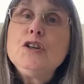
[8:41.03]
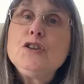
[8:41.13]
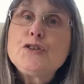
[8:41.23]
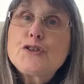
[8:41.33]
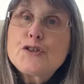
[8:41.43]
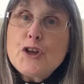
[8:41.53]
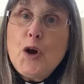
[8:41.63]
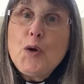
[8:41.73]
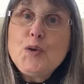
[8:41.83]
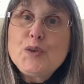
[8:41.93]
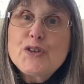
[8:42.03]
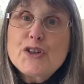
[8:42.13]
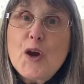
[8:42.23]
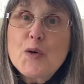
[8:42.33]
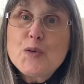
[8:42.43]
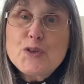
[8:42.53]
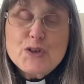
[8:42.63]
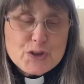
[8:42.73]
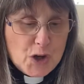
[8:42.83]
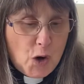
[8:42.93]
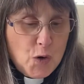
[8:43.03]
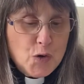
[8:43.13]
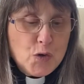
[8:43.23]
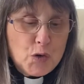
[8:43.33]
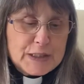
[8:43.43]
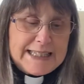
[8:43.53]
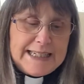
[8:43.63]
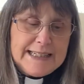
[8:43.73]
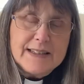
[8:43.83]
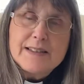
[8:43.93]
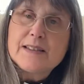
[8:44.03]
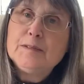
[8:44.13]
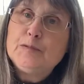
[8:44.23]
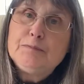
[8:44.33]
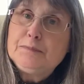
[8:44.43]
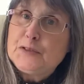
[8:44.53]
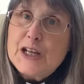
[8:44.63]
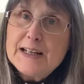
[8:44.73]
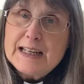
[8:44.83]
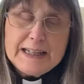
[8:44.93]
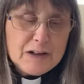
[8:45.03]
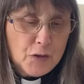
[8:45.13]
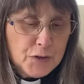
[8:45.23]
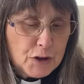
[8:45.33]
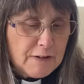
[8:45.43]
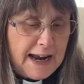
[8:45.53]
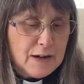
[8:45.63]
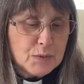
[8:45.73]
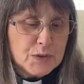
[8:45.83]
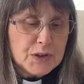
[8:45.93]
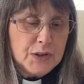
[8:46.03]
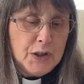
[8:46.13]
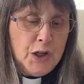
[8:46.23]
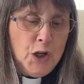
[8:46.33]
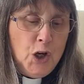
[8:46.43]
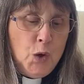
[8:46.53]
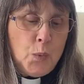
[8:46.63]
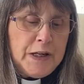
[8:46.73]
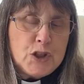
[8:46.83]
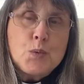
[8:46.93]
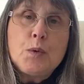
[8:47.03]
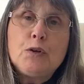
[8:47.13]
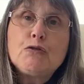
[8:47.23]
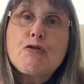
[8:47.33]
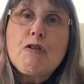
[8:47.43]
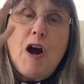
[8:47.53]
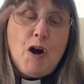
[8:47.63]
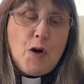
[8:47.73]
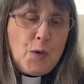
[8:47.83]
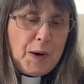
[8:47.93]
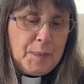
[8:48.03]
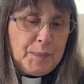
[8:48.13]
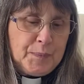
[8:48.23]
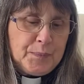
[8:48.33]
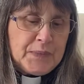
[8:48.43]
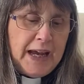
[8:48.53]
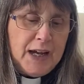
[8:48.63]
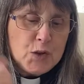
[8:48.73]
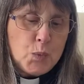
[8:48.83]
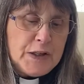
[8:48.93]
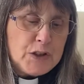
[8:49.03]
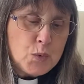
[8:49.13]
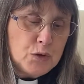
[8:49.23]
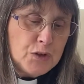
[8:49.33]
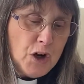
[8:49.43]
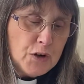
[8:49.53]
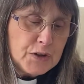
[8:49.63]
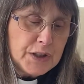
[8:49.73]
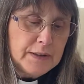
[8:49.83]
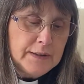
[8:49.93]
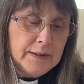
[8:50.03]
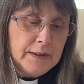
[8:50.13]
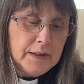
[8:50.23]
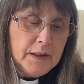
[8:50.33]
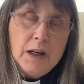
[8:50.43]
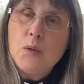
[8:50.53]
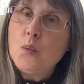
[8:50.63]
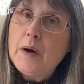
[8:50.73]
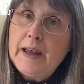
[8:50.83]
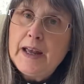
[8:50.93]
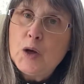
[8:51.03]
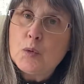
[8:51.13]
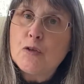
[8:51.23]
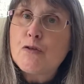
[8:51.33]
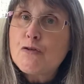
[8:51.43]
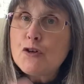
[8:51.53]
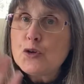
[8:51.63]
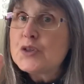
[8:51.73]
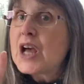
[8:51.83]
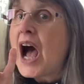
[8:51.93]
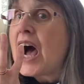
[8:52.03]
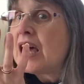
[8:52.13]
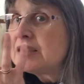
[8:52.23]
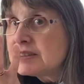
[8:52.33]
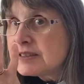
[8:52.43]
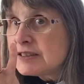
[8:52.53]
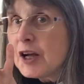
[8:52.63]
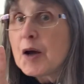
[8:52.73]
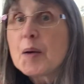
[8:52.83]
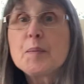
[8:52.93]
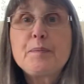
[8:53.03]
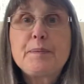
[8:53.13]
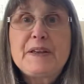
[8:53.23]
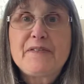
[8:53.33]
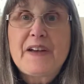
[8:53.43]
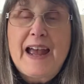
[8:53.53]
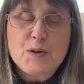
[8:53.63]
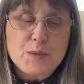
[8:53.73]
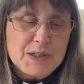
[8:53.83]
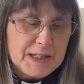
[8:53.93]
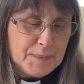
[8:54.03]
Sow your seeds gently on the ground, which will grow and which will not, and where will fruit be found?